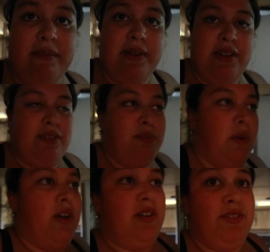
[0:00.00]
one of the
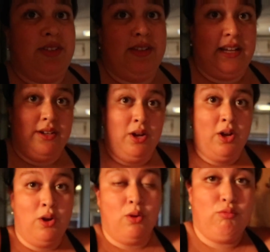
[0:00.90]
walls is like
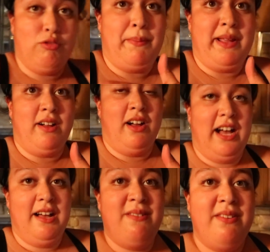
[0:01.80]
ripping
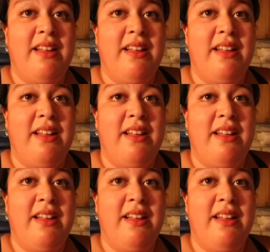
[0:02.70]
off.